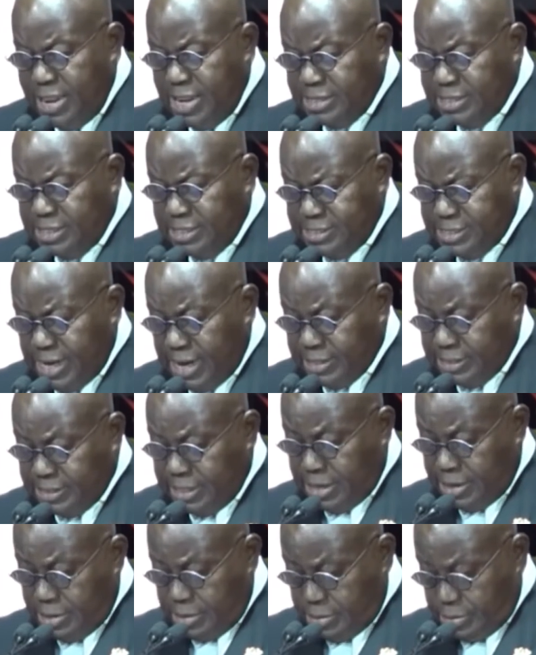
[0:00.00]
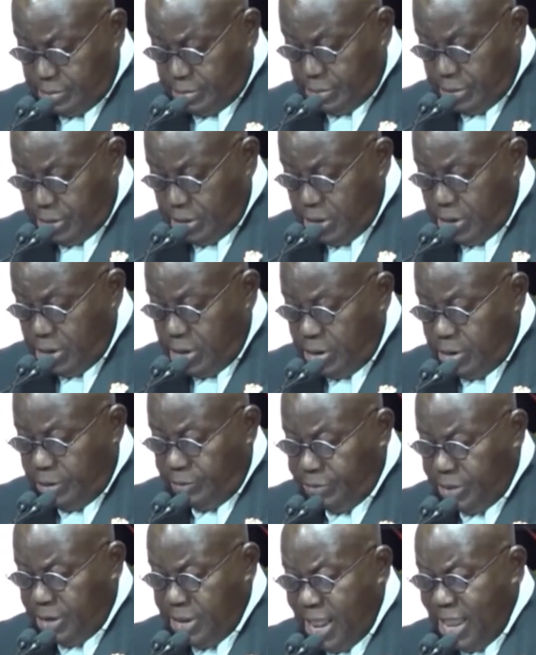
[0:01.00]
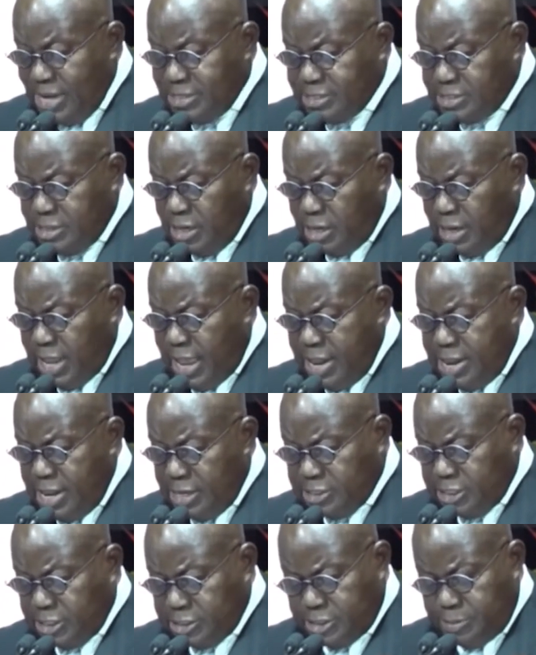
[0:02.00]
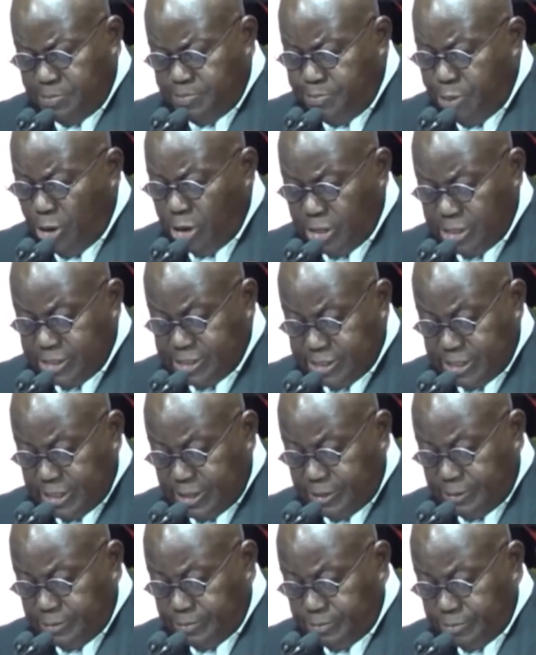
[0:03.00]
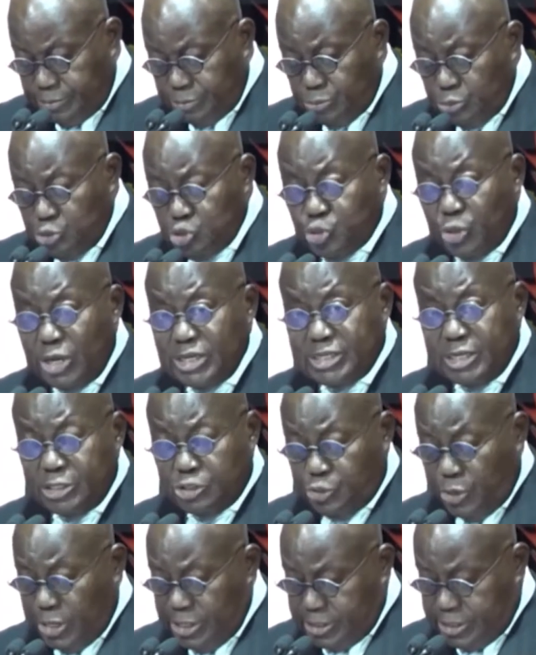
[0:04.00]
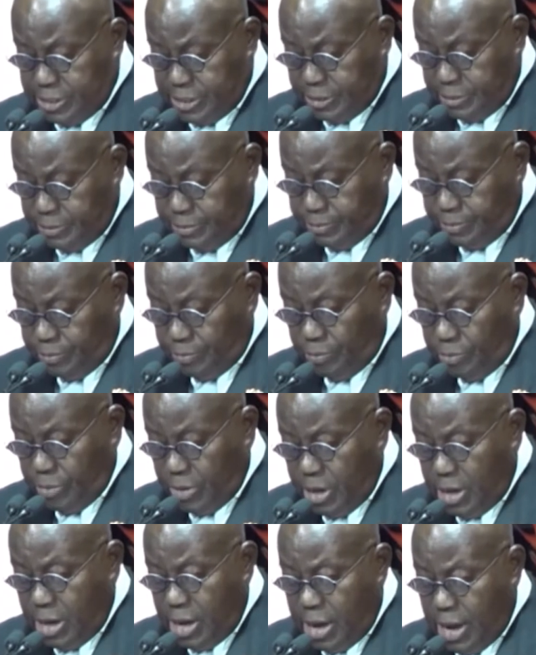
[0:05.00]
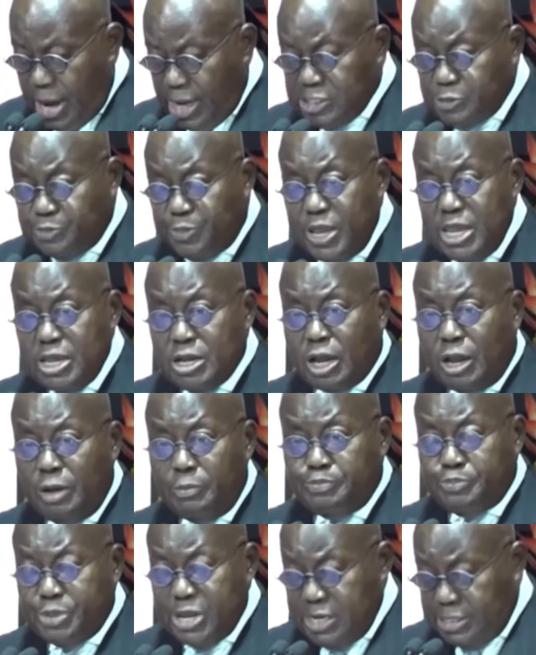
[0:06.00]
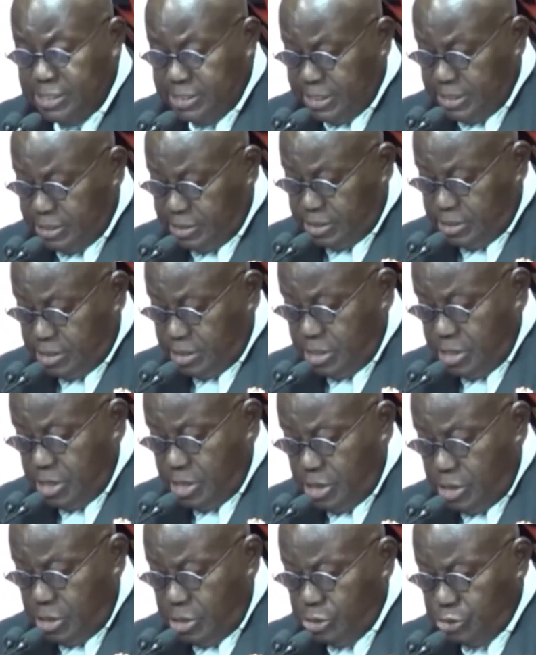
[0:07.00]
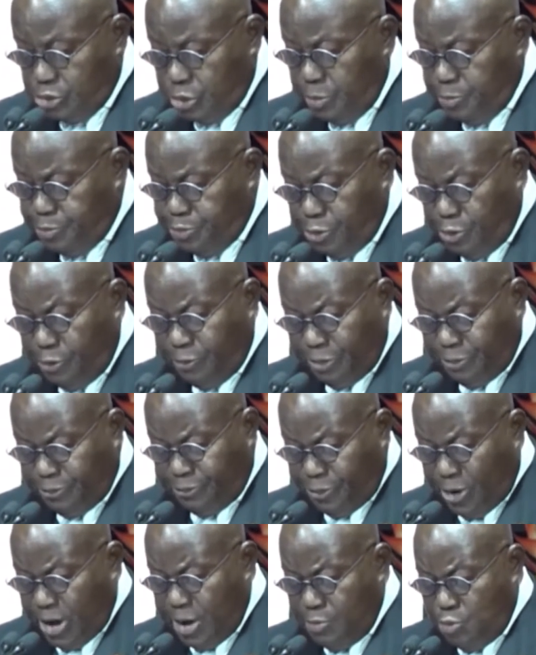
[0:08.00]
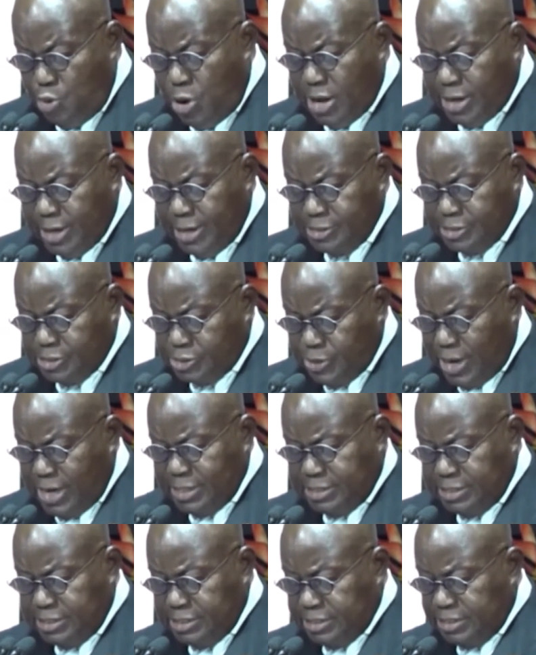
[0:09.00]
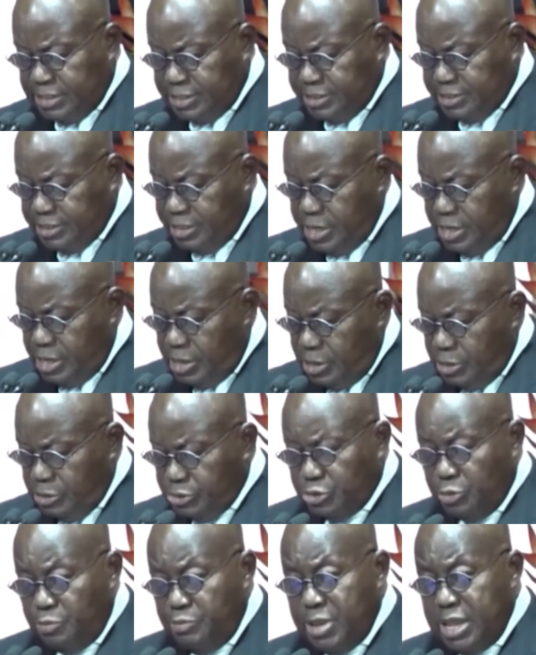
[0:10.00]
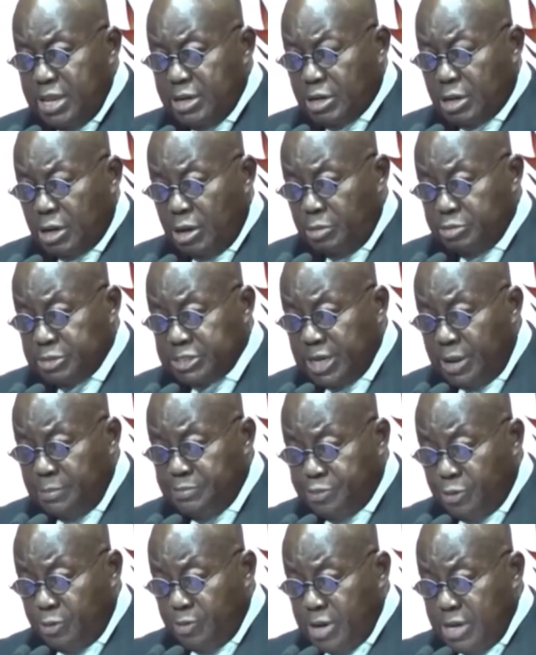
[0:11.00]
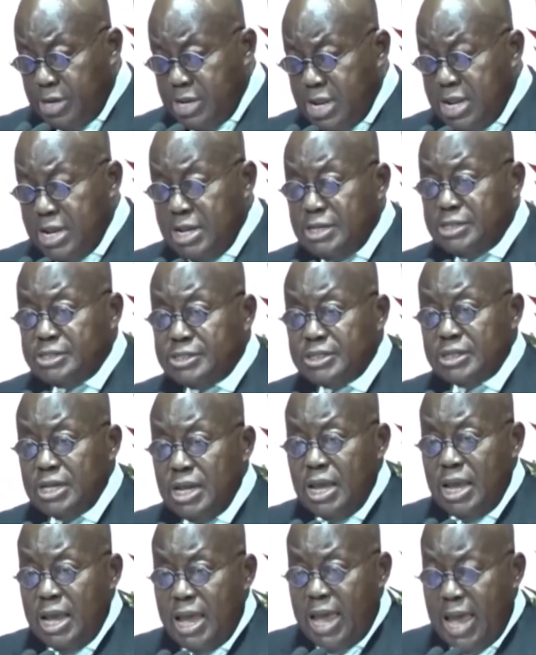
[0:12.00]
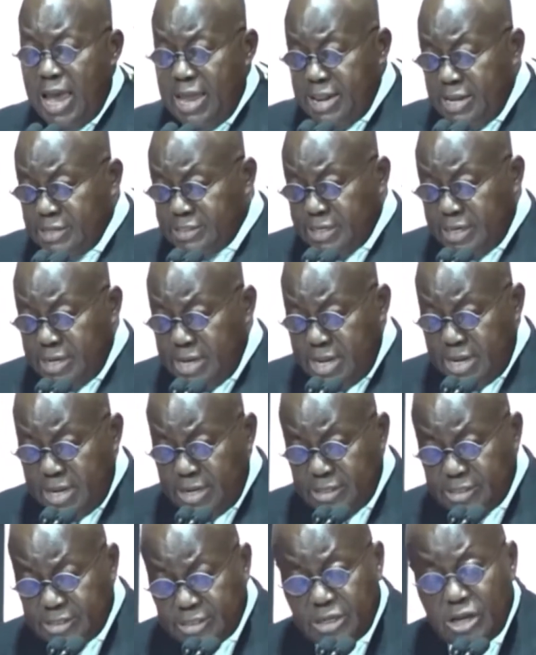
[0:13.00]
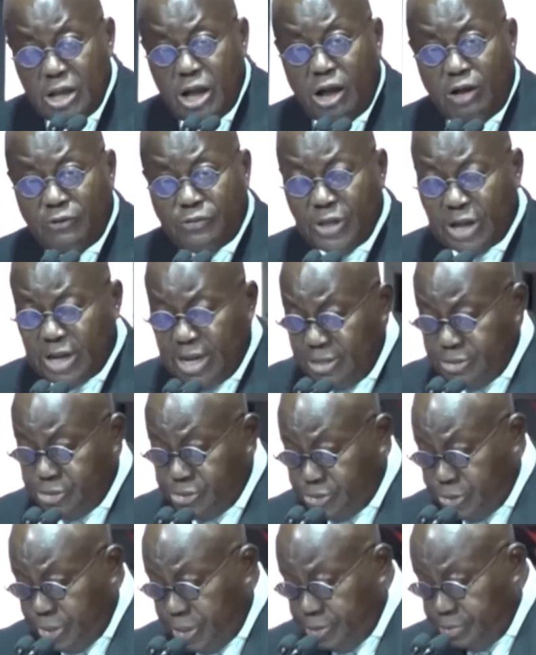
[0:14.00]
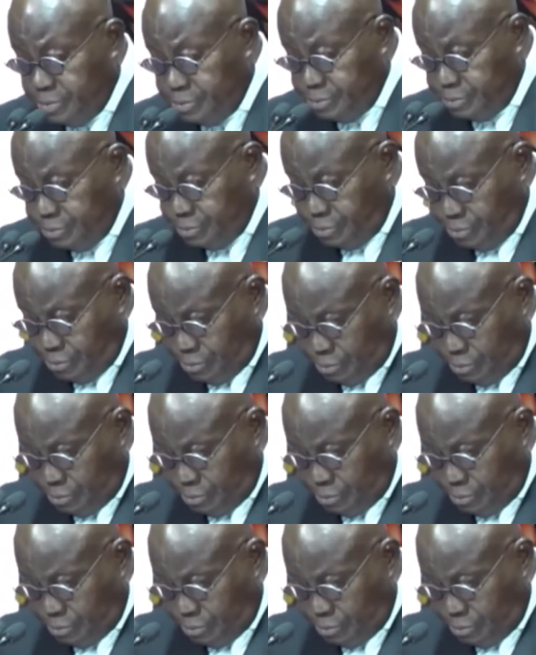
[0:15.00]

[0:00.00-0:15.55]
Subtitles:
In the energy sector, the National Energy Policy 2020 has been completed to improve the framework and strategies to meet contemporary energy needs of the country.